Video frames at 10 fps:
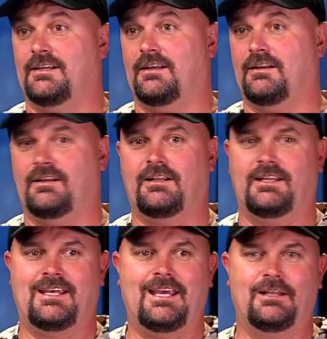did,
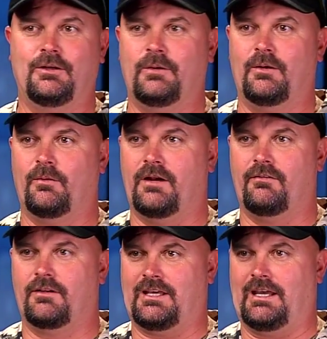and King Louis or
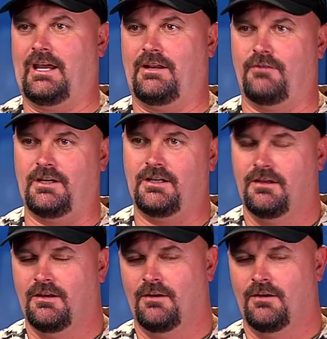whatever, King Henry,